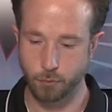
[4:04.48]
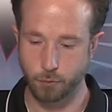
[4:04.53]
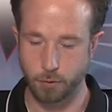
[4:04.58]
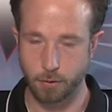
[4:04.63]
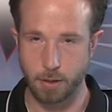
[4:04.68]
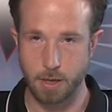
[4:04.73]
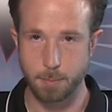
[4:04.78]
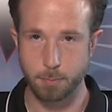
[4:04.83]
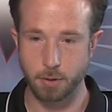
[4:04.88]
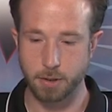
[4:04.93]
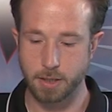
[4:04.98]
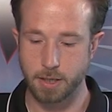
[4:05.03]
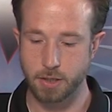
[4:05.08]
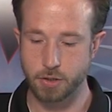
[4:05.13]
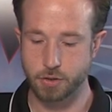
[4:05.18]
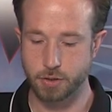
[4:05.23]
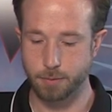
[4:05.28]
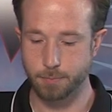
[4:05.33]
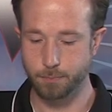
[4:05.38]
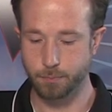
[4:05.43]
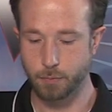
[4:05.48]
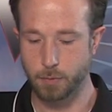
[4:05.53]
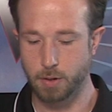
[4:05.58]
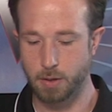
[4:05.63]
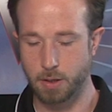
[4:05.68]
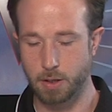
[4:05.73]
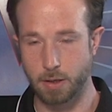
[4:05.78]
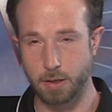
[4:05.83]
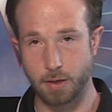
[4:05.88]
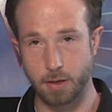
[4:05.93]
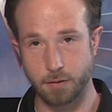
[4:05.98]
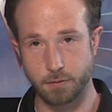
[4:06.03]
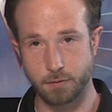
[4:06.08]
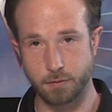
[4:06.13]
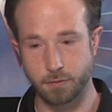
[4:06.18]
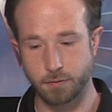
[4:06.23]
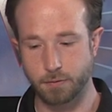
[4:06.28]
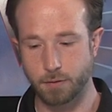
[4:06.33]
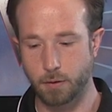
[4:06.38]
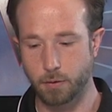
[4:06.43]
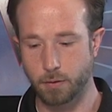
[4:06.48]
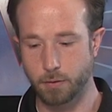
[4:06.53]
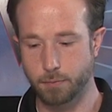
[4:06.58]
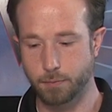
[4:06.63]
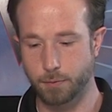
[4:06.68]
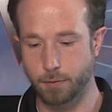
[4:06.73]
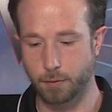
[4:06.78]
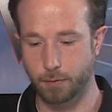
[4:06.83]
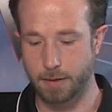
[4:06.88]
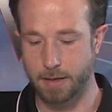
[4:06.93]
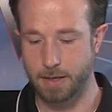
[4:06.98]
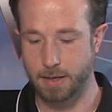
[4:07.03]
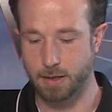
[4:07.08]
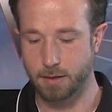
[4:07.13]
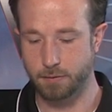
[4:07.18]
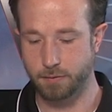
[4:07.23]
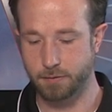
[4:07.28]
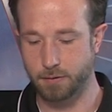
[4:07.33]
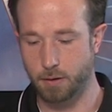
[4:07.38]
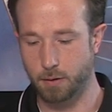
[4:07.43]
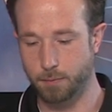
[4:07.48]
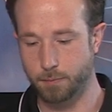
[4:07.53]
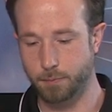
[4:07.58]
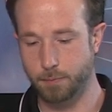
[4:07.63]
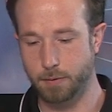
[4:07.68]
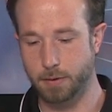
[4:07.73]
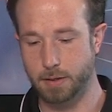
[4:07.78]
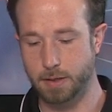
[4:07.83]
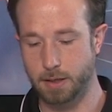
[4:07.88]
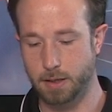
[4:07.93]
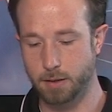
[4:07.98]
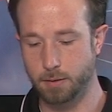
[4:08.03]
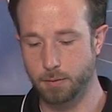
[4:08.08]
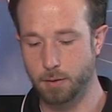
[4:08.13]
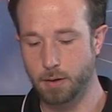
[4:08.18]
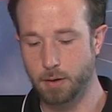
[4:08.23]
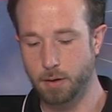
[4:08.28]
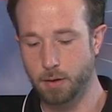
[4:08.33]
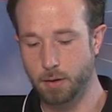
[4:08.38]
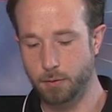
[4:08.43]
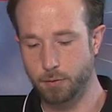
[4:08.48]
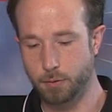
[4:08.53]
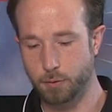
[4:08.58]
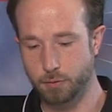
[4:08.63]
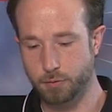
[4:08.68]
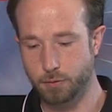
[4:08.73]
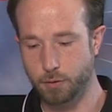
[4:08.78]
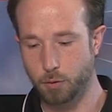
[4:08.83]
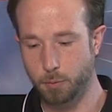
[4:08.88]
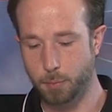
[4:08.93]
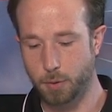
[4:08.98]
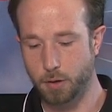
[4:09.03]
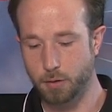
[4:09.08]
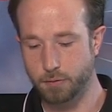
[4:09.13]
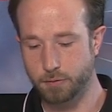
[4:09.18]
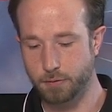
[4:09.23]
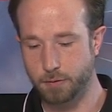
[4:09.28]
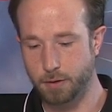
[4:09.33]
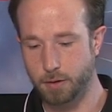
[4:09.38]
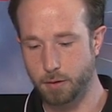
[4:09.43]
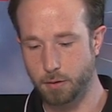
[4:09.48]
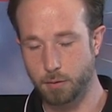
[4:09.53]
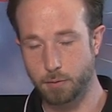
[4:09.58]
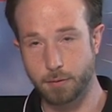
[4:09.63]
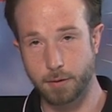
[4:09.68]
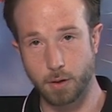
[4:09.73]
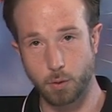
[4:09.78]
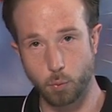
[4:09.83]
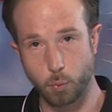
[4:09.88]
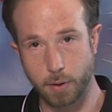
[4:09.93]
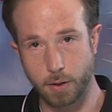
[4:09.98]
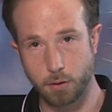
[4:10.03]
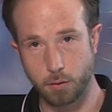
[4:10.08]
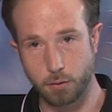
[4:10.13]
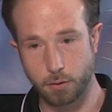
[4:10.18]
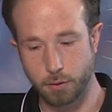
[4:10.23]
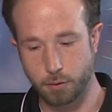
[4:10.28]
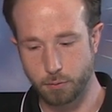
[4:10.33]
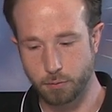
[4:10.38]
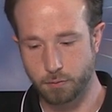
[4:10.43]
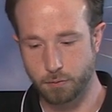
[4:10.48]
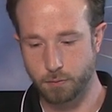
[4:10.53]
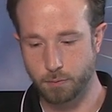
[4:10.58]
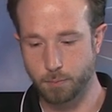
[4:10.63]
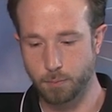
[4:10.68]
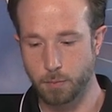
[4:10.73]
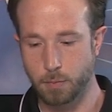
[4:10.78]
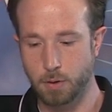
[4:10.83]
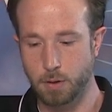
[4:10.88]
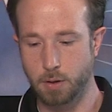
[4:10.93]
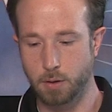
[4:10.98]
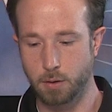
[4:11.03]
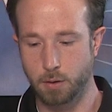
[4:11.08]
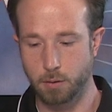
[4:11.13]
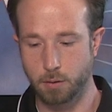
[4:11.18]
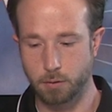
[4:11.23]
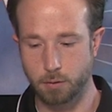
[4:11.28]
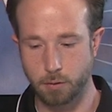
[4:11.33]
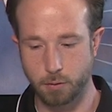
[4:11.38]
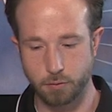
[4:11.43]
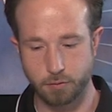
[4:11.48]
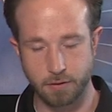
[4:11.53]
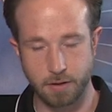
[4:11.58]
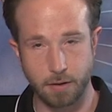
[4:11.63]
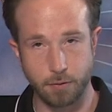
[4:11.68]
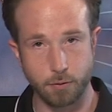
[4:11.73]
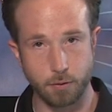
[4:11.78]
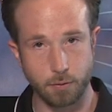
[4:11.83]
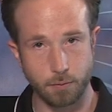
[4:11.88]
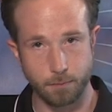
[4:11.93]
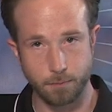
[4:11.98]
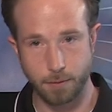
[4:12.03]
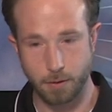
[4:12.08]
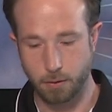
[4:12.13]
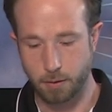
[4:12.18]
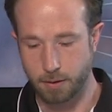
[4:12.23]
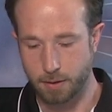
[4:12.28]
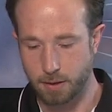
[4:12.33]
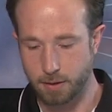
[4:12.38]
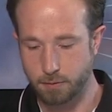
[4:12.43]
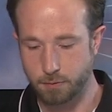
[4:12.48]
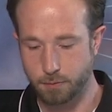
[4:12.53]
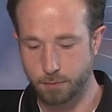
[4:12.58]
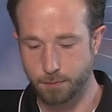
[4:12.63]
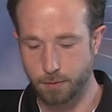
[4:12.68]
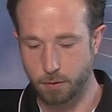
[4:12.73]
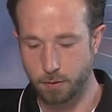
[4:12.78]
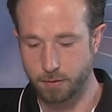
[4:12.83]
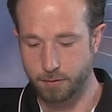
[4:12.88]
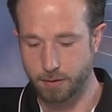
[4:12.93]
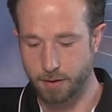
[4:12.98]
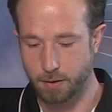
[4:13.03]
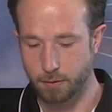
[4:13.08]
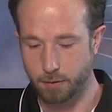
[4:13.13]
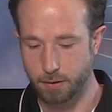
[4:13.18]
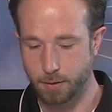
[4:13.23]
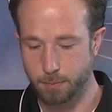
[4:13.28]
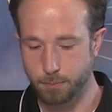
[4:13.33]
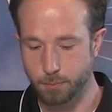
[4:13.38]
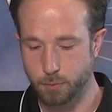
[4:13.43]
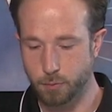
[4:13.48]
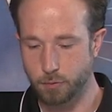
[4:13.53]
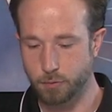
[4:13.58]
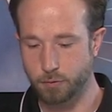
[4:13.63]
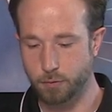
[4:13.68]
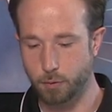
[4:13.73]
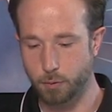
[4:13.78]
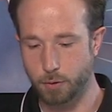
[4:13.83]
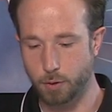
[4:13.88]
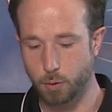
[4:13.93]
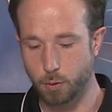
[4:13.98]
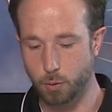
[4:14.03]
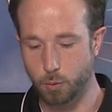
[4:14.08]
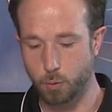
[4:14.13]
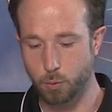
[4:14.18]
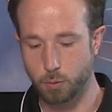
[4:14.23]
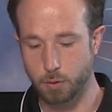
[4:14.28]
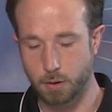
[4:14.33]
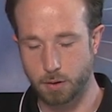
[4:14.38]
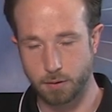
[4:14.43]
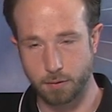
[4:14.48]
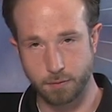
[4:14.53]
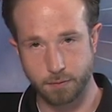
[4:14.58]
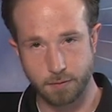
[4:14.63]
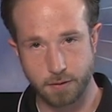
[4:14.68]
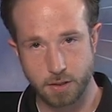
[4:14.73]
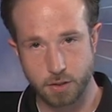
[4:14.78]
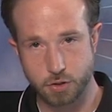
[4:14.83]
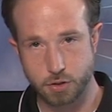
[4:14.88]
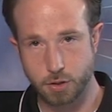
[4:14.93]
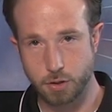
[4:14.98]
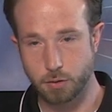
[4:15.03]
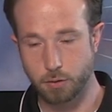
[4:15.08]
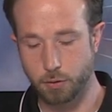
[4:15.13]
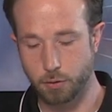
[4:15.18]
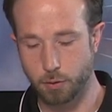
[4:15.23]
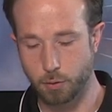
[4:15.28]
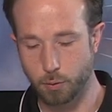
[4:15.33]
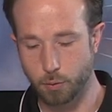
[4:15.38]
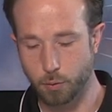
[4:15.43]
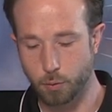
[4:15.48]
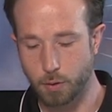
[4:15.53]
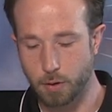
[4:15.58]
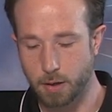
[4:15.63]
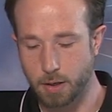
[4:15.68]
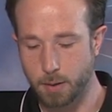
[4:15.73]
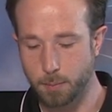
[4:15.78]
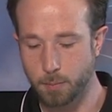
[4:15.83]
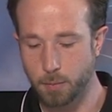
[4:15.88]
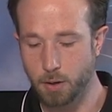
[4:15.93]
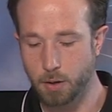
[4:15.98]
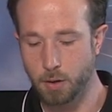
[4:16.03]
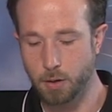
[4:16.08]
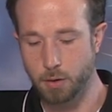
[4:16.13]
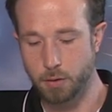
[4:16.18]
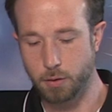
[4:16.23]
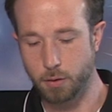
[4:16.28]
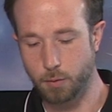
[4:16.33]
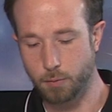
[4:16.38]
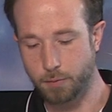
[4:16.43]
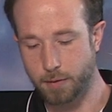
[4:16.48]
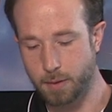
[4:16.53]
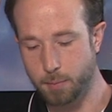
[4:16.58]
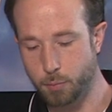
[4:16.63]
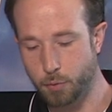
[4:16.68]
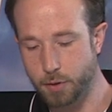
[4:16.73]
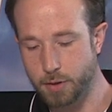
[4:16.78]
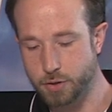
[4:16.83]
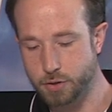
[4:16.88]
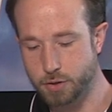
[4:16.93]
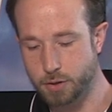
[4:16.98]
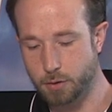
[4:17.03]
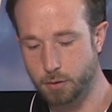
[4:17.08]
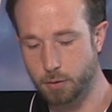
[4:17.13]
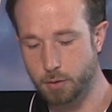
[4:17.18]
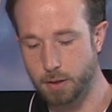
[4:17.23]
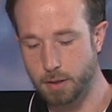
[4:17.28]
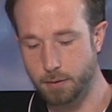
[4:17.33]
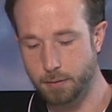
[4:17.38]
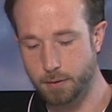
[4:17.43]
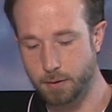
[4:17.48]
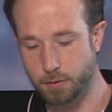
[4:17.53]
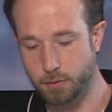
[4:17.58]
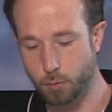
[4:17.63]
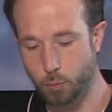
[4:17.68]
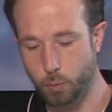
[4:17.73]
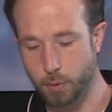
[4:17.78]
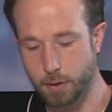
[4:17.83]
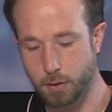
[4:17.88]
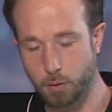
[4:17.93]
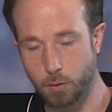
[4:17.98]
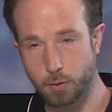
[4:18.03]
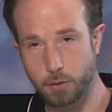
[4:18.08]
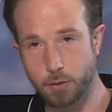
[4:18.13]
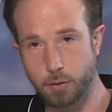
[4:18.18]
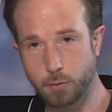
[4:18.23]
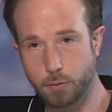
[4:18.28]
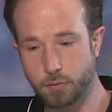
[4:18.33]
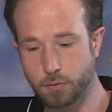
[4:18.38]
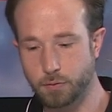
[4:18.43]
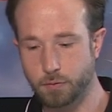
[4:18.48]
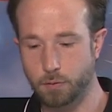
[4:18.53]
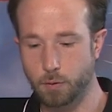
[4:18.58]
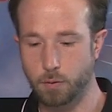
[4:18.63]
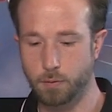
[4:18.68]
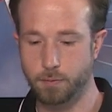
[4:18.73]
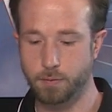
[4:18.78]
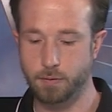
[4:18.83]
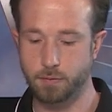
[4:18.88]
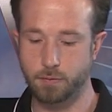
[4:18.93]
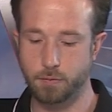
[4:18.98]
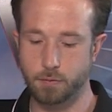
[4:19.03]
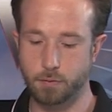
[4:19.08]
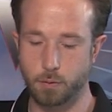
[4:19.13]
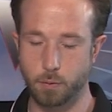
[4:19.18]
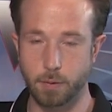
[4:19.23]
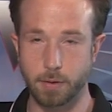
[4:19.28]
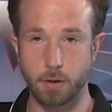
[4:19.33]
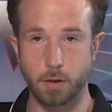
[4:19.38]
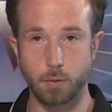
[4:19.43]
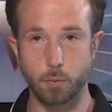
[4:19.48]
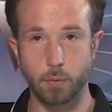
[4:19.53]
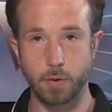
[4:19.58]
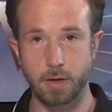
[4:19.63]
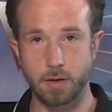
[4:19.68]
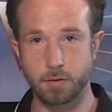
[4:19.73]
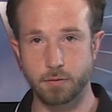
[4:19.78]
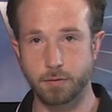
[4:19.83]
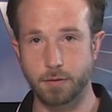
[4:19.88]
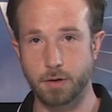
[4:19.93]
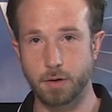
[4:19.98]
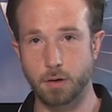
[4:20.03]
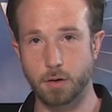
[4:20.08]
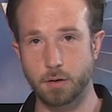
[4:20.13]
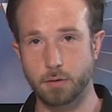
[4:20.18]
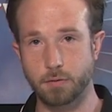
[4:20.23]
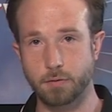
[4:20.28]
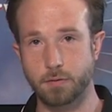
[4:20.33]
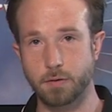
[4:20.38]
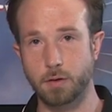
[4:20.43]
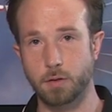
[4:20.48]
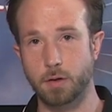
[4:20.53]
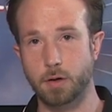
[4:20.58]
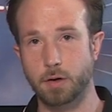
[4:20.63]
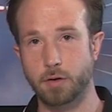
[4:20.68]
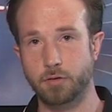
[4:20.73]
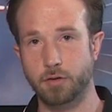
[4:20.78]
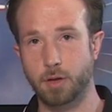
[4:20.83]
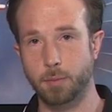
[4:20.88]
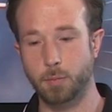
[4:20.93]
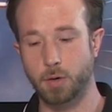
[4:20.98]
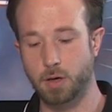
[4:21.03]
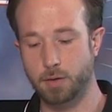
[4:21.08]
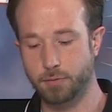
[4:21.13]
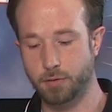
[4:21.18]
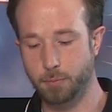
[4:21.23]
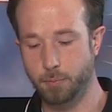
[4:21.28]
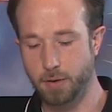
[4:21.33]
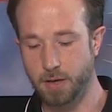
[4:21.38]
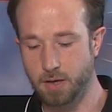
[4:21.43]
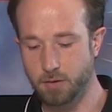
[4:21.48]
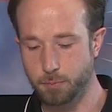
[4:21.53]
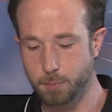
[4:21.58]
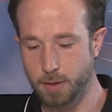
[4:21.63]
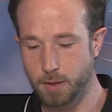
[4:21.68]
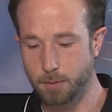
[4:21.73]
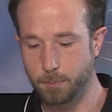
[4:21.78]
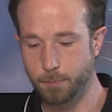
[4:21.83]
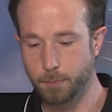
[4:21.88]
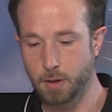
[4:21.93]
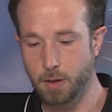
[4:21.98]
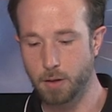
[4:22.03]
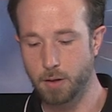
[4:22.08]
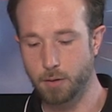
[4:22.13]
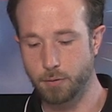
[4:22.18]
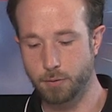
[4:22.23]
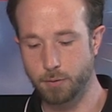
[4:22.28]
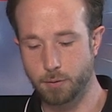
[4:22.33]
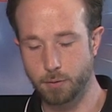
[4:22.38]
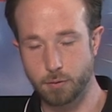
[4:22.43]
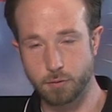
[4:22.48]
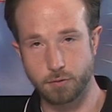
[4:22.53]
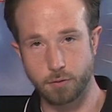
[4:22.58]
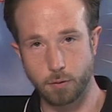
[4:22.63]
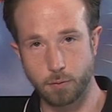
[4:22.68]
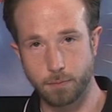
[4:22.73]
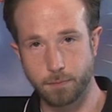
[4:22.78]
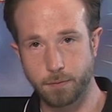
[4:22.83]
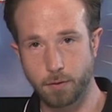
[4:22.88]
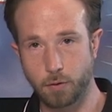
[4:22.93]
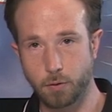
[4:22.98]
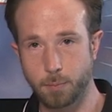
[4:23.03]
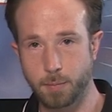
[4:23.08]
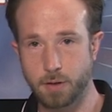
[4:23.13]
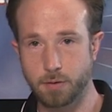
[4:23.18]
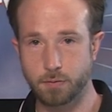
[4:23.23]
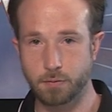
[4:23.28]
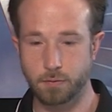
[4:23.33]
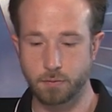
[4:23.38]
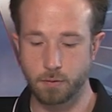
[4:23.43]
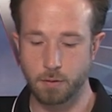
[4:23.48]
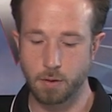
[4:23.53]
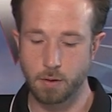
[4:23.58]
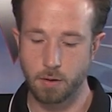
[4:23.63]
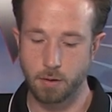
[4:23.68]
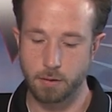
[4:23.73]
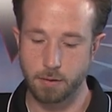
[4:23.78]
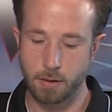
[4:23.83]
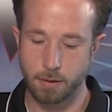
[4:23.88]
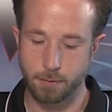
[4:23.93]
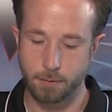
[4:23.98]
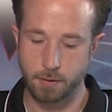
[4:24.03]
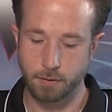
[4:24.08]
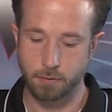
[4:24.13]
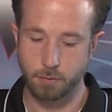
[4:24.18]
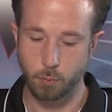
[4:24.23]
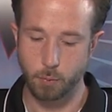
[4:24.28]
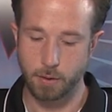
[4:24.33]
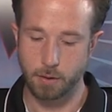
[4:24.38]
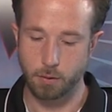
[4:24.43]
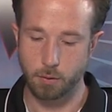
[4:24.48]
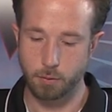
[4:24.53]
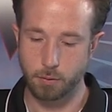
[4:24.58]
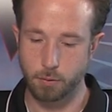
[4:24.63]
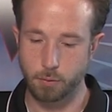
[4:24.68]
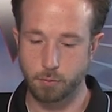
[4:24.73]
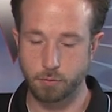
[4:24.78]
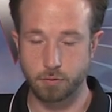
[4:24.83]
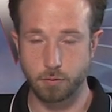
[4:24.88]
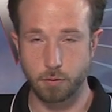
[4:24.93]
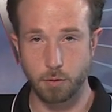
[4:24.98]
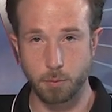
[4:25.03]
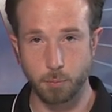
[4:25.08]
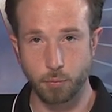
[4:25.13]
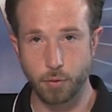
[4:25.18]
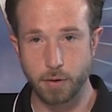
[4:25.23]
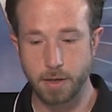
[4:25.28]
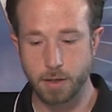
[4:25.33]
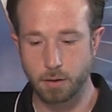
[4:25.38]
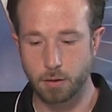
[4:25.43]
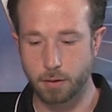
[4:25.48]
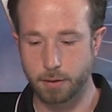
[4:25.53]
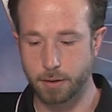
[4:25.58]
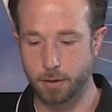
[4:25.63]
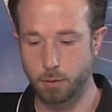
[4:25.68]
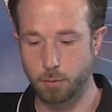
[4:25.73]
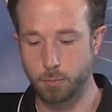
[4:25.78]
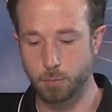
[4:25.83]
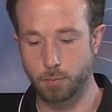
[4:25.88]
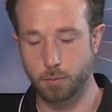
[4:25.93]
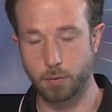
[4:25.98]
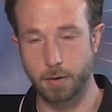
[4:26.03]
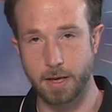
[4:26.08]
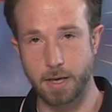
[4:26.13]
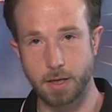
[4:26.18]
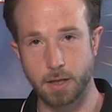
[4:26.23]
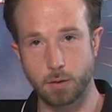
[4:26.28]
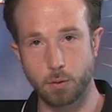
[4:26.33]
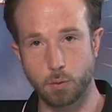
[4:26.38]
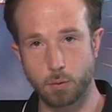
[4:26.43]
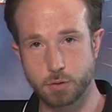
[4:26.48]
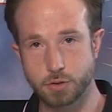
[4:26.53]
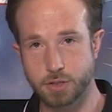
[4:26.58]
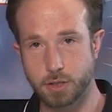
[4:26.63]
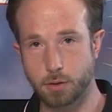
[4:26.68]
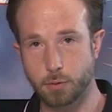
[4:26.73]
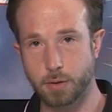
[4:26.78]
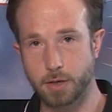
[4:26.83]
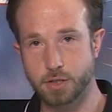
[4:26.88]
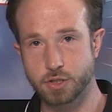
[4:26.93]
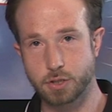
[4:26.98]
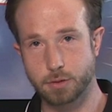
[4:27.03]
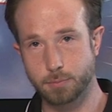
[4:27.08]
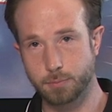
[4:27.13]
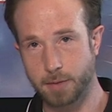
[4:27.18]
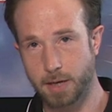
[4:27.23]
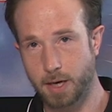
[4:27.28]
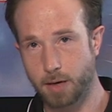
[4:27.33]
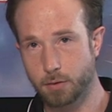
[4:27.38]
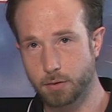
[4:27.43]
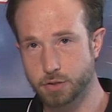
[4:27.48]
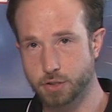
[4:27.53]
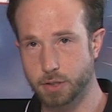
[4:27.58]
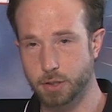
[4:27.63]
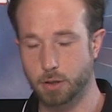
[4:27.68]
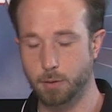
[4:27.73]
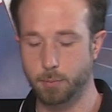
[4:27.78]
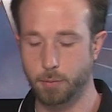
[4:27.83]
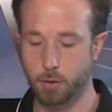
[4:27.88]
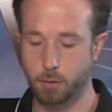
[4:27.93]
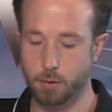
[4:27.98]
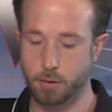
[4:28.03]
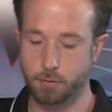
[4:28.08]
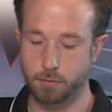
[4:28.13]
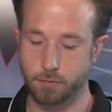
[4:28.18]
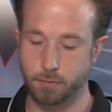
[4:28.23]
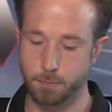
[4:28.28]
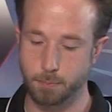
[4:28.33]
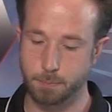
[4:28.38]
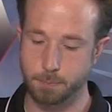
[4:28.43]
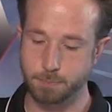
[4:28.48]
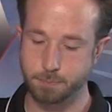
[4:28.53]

for your application and nice and solid for the light head itself. Again, there's no parts in here that'll wiggle loose. Goes together very nice, very tightly. So no condensation, no grime, no vibration or anything to wiggle loose. So if this is going on rigs that are gonna see a lot of time off the pavement, there's no filaments, nothing to wiggle loose or break on you like in old generation halogen components.